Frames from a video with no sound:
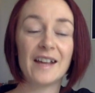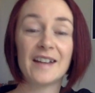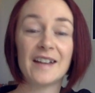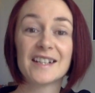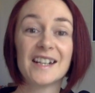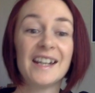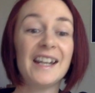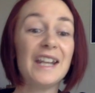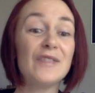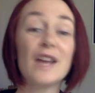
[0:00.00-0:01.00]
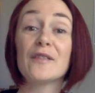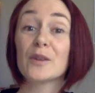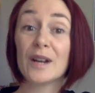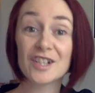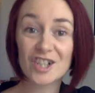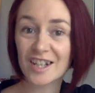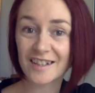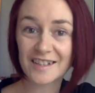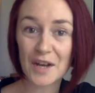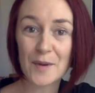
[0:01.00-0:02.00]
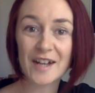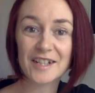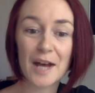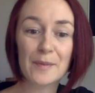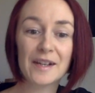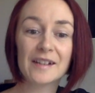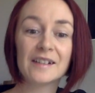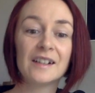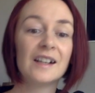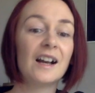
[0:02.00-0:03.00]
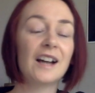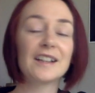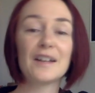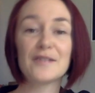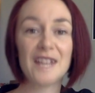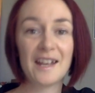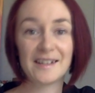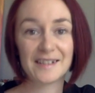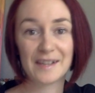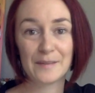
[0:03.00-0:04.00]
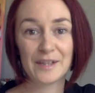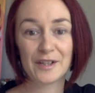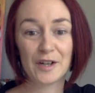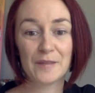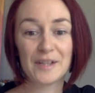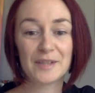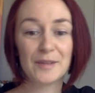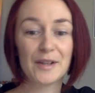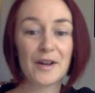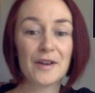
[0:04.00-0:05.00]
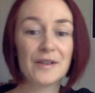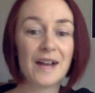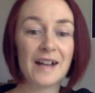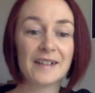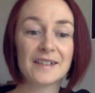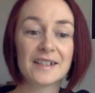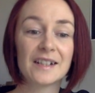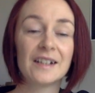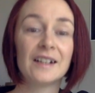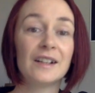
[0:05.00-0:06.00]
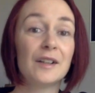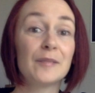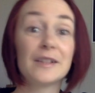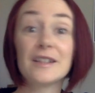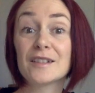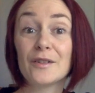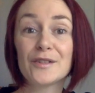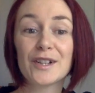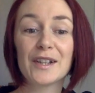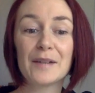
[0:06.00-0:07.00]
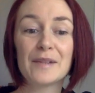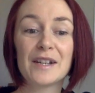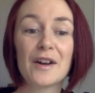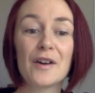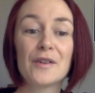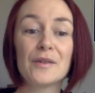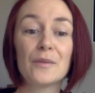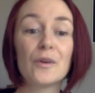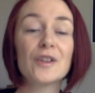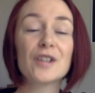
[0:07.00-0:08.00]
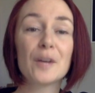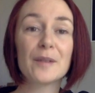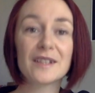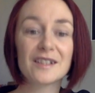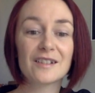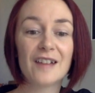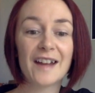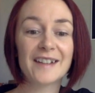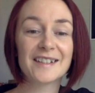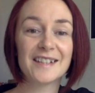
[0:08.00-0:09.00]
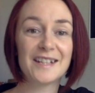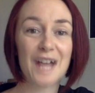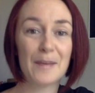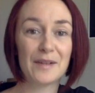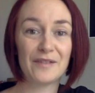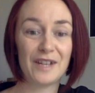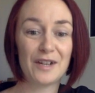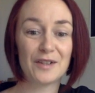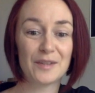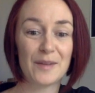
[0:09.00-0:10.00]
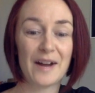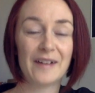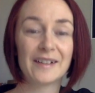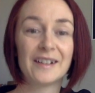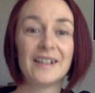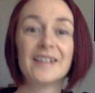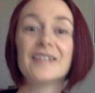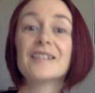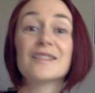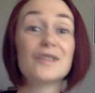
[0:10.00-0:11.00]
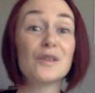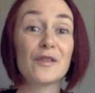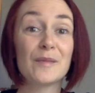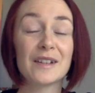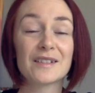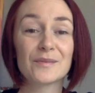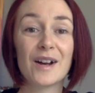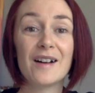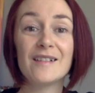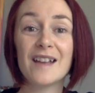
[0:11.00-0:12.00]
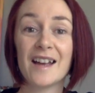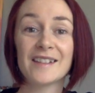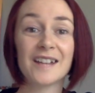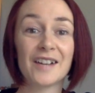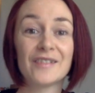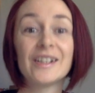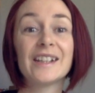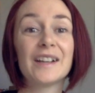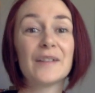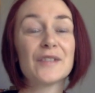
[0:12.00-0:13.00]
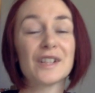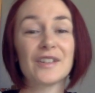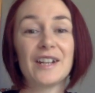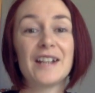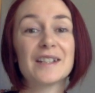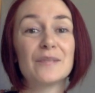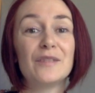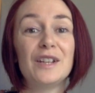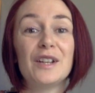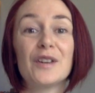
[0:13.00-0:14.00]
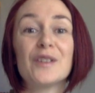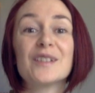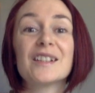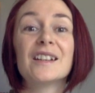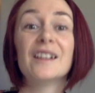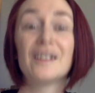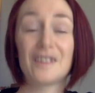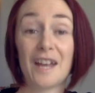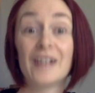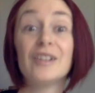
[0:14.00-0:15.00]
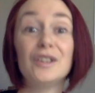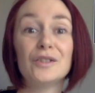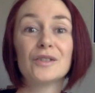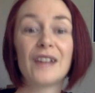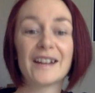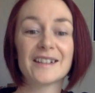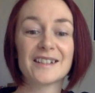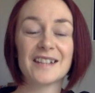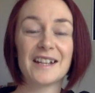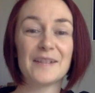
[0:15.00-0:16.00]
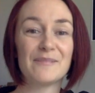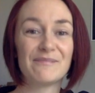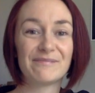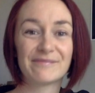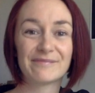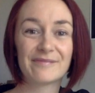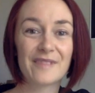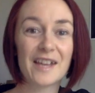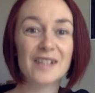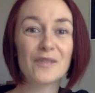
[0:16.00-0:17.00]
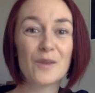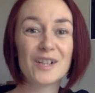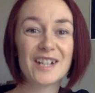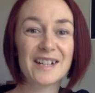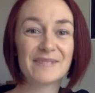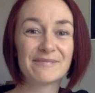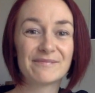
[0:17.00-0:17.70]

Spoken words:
And if you have questions about tapping, I'd love to answer them in the comments below. And please also let me know what topics you'd like to see tapping videos about. This is new for me as well, and I'd really love to create some videos that you'd like to see. Thanks for watching.